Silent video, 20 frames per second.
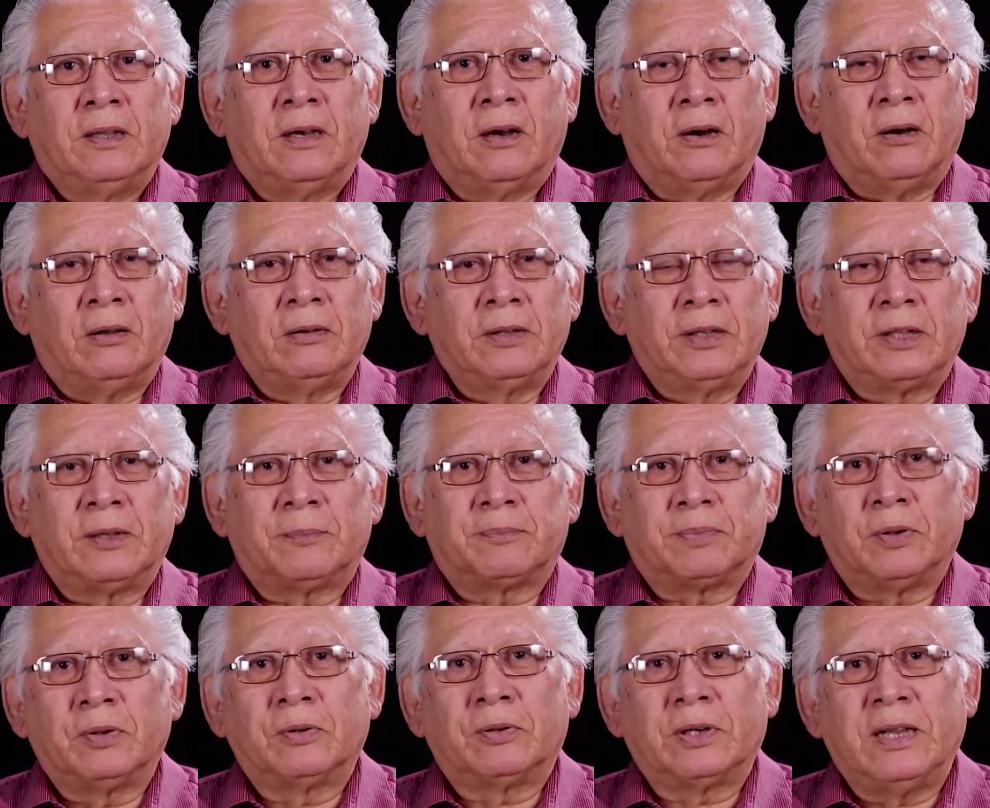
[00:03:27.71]
All other
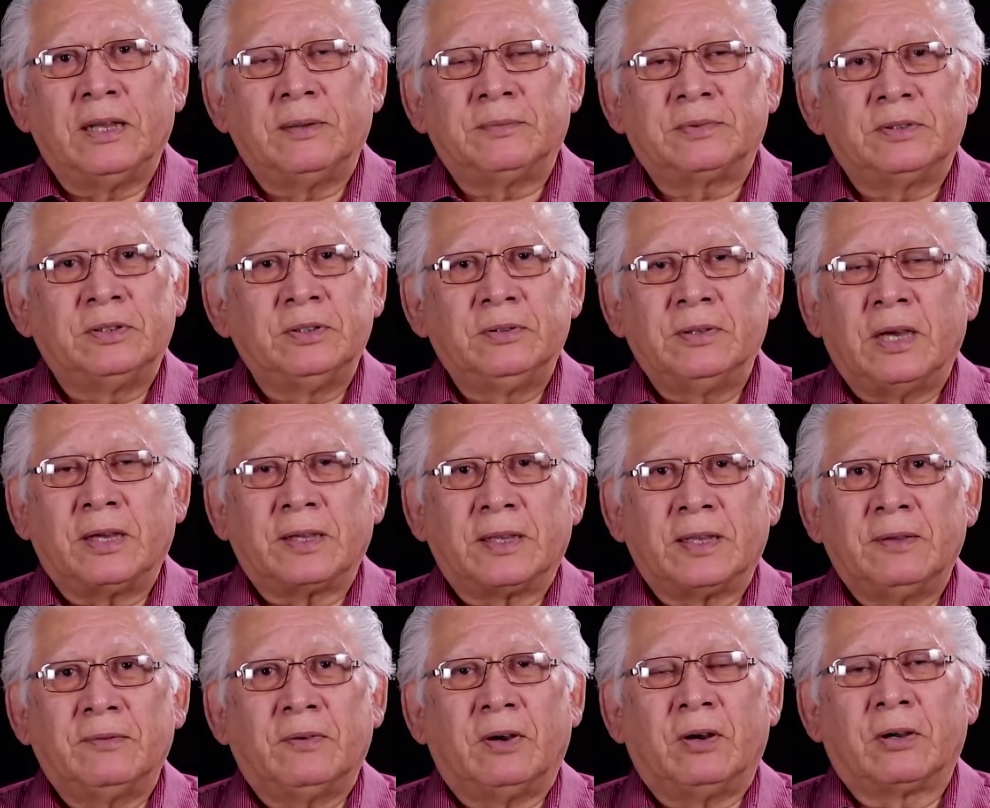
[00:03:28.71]
programs do not
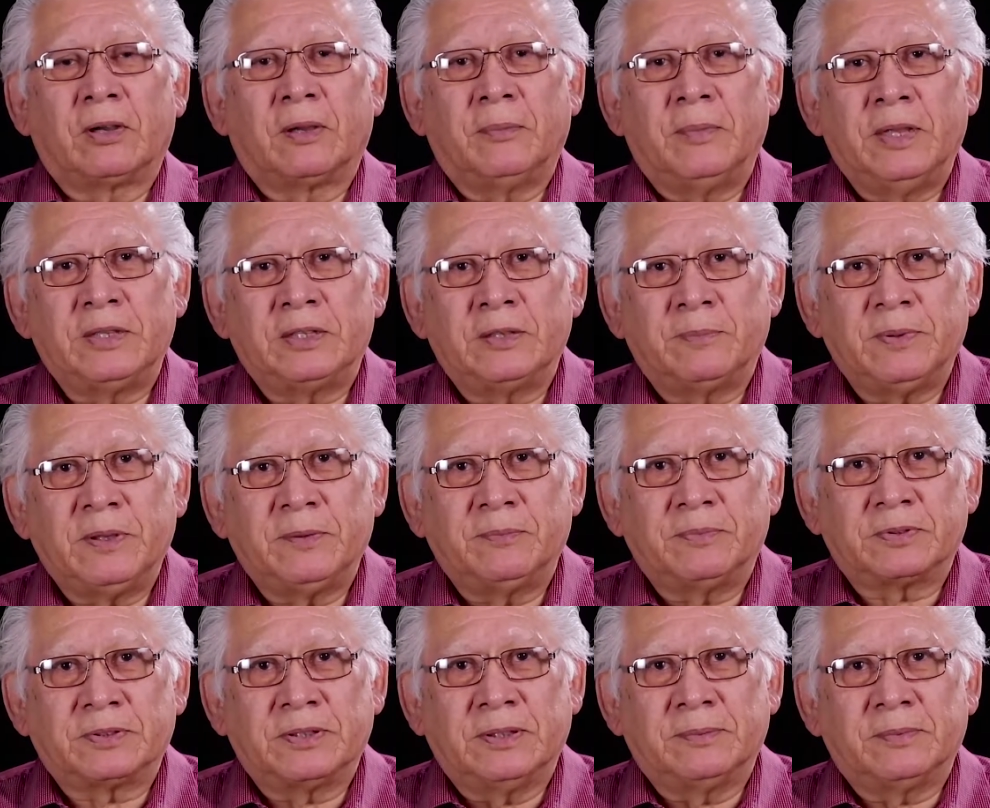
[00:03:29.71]
give all Comanche
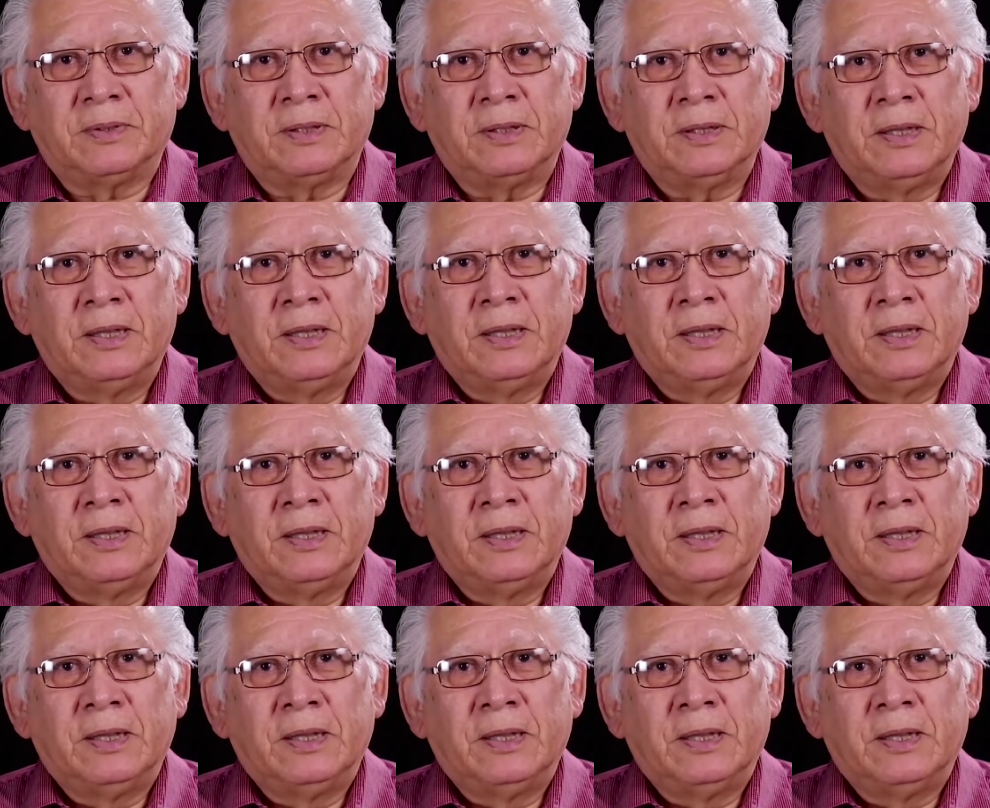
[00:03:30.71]
people something.